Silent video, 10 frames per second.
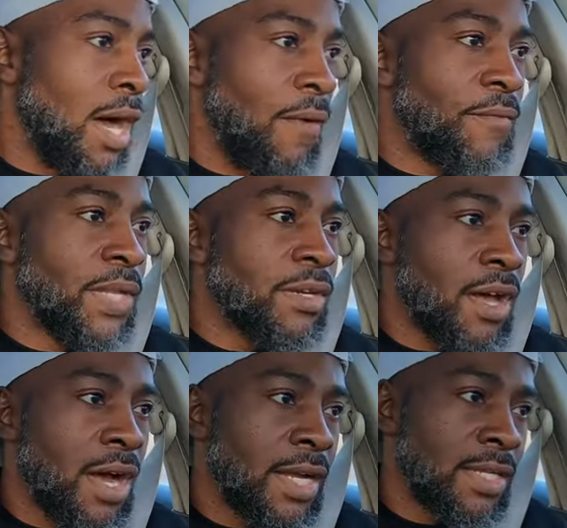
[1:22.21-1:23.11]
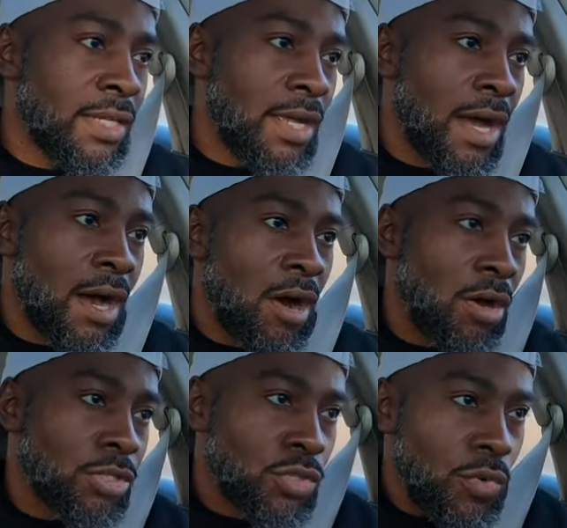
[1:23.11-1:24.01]
I'm feeling all right. I
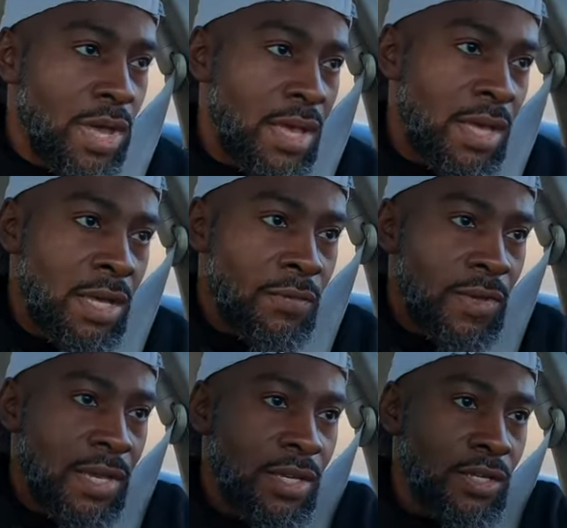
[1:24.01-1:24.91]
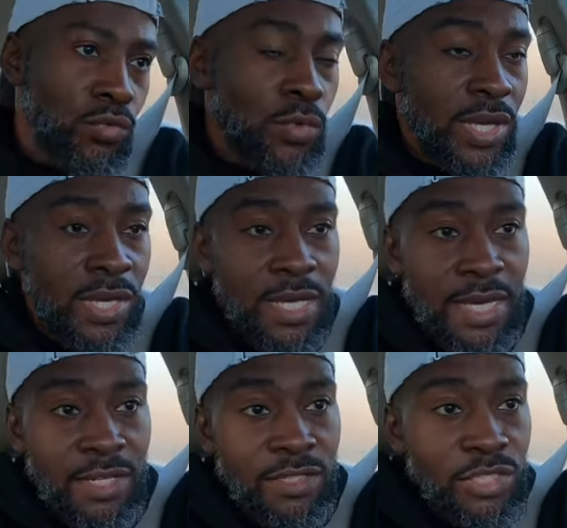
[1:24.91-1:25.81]
also have a You
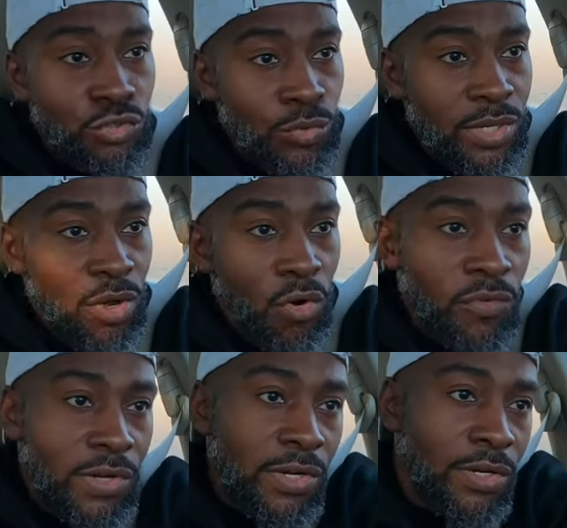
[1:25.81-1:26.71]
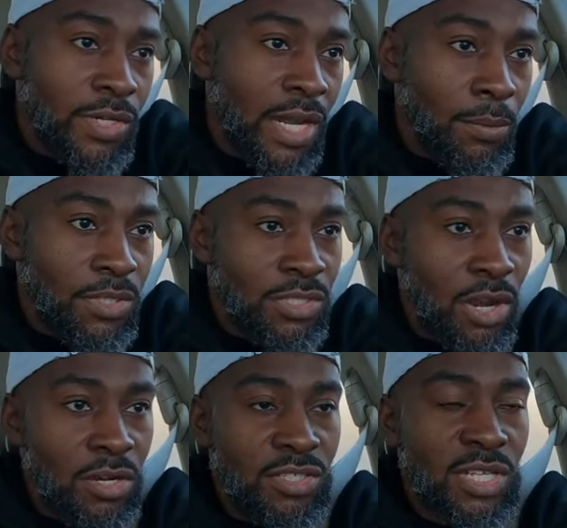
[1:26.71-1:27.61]
Can energy drink over here that I'm gonna
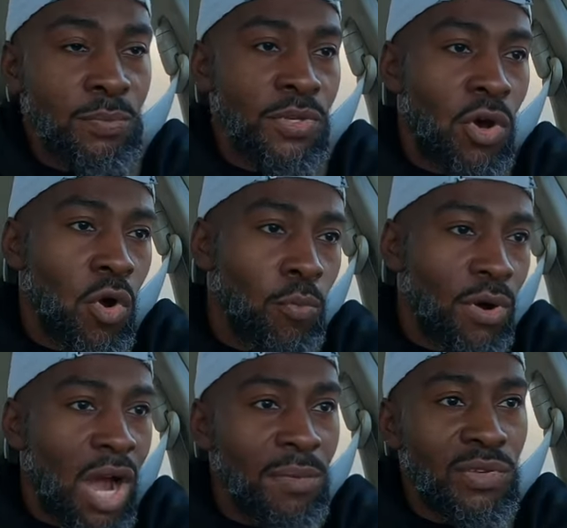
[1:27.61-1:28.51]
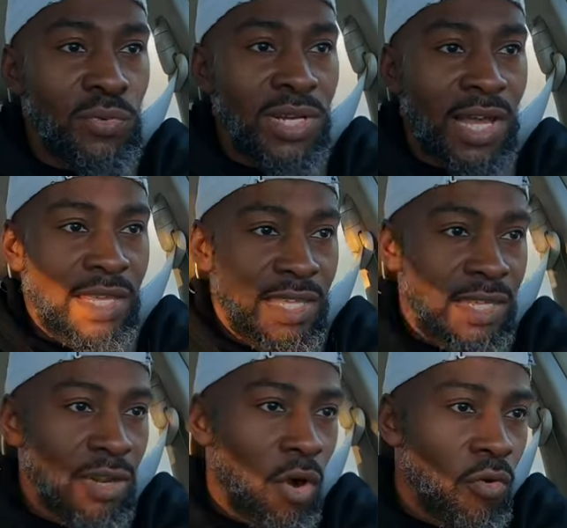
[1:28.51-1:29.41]
start sipping on probably when I
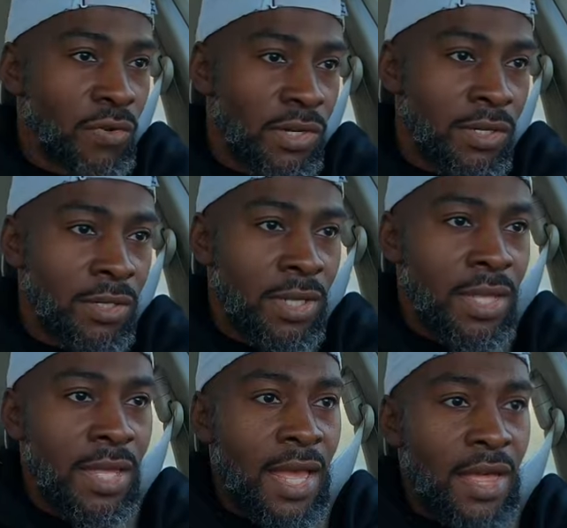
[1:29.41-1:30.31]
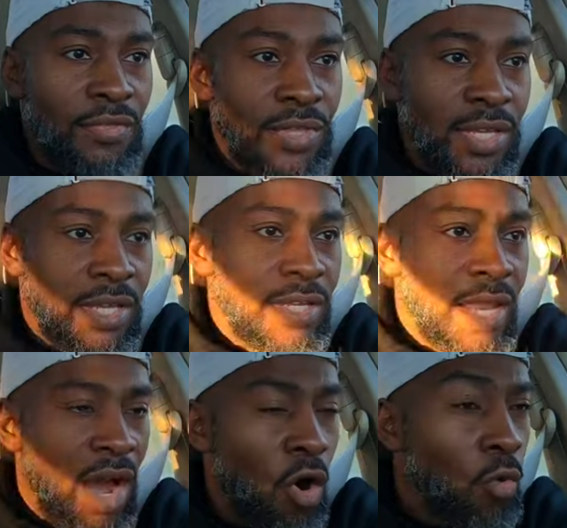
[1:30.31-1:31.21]
get over there. And
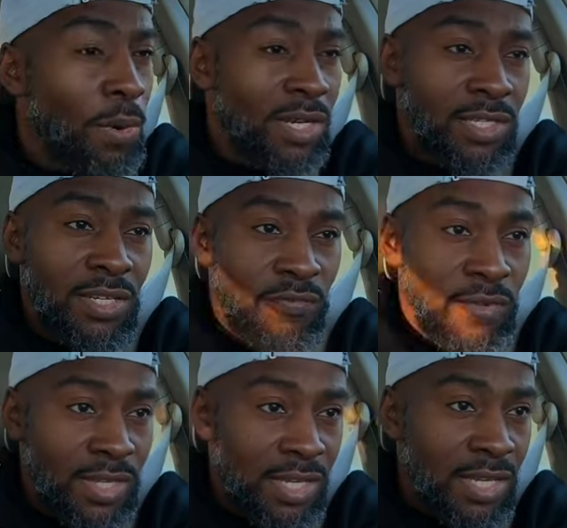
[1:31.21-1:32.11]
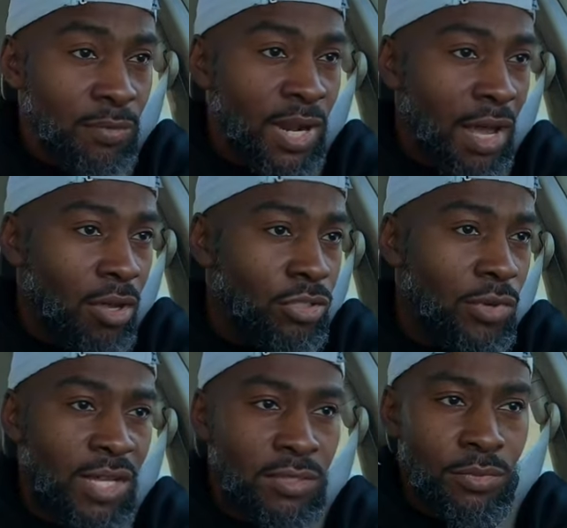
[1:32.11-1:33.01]
then I hope I didn't forget it, but I
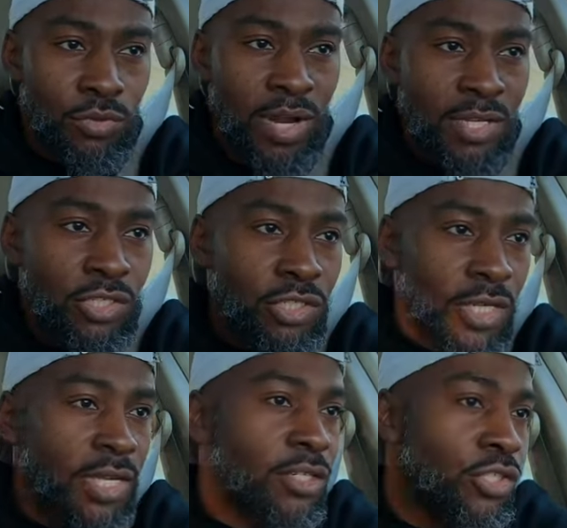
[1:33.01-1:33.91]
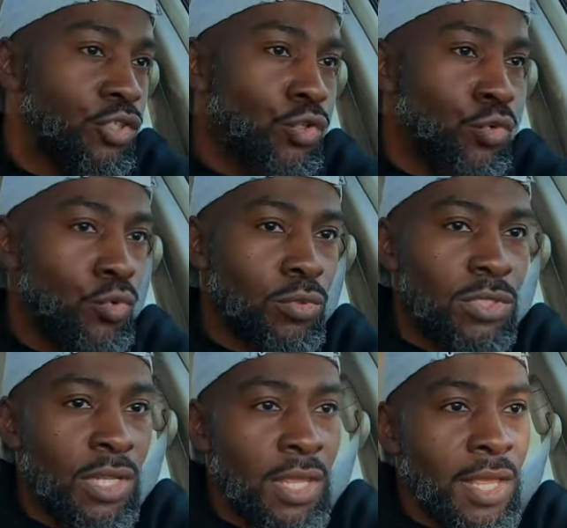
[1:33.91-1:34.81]
also have some scratch energy
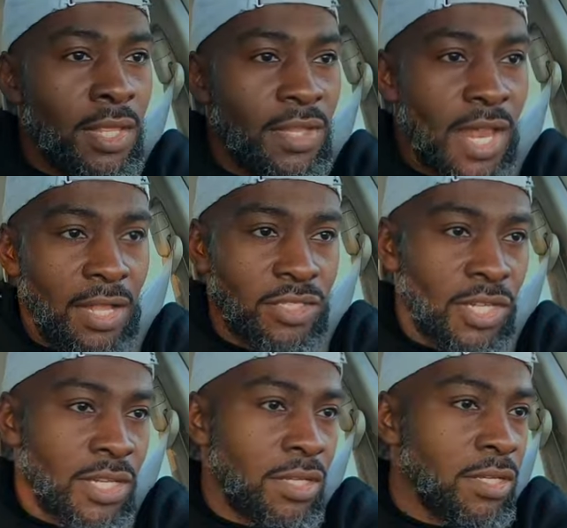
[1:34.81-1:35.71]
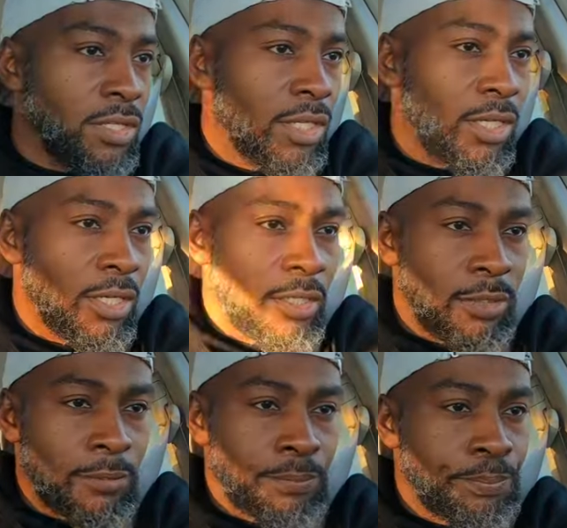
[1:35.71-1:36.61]
chews that I'll take
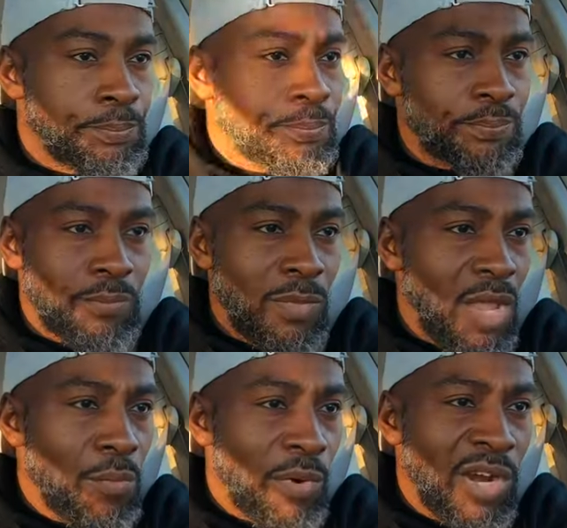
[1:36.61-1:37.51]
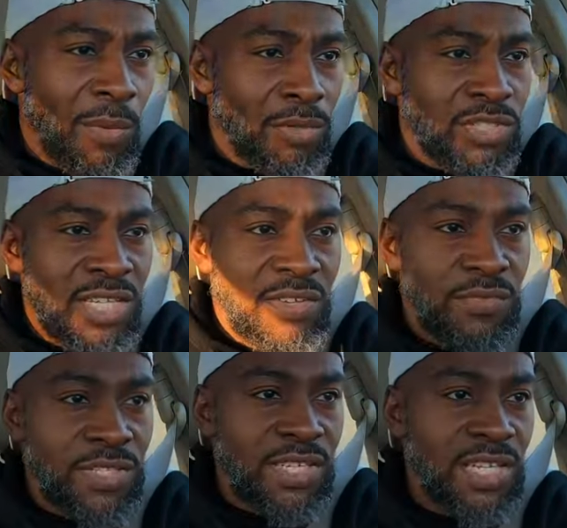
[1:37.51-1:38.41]
probably about
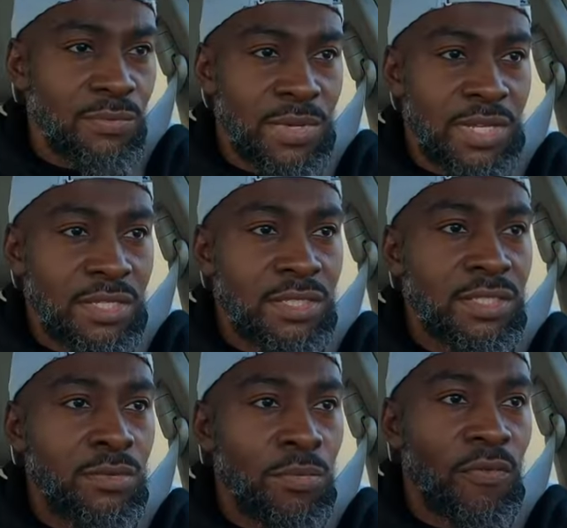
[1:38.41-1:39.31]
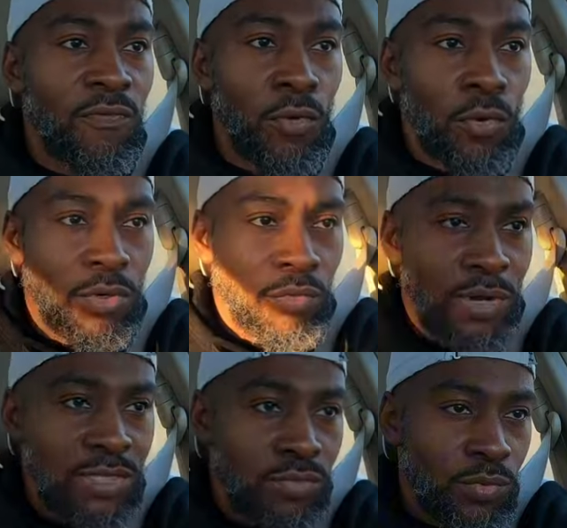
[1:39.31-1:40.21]
10-15 minutes before the
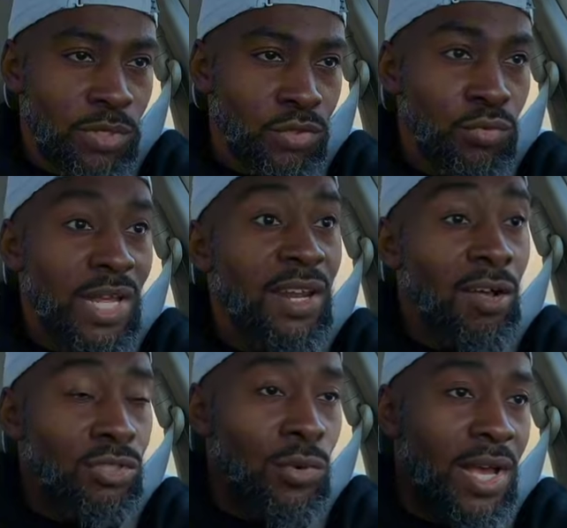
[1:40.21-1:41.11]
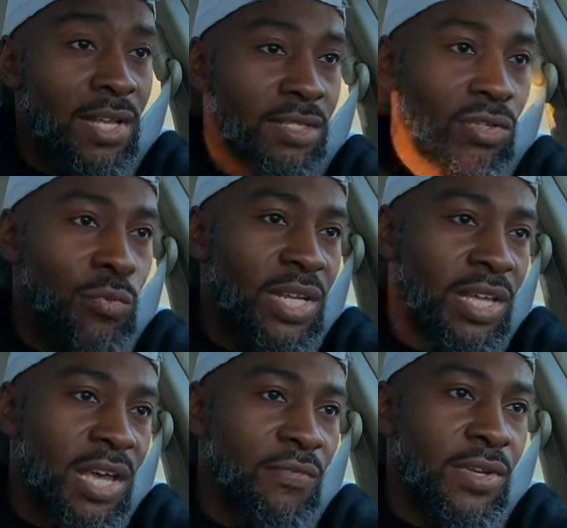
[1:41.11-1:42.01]
race as well, too. That also has a little bit
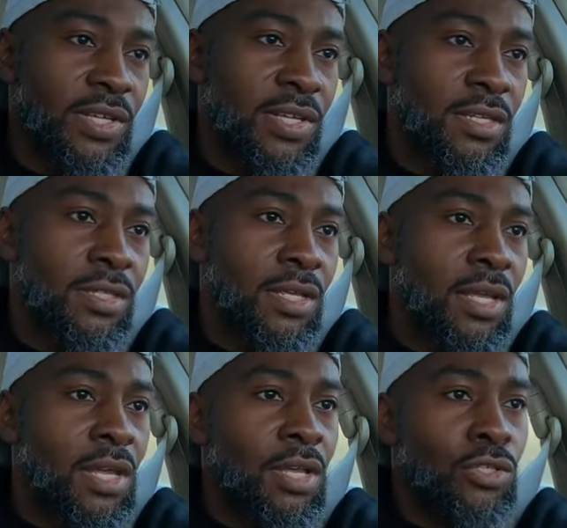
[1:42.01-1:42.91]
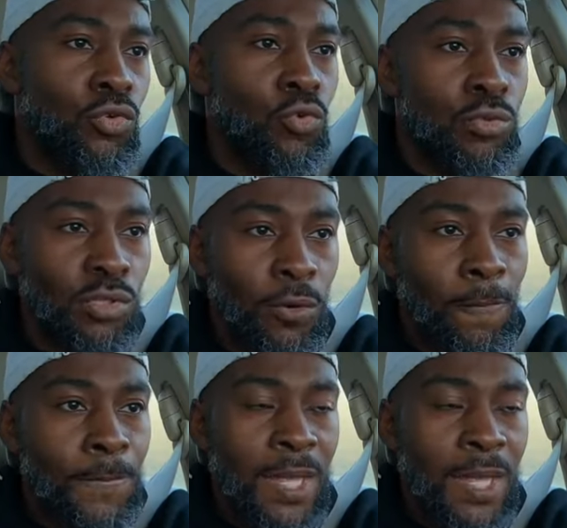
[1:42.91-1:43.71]
of caffeine in it, too. So,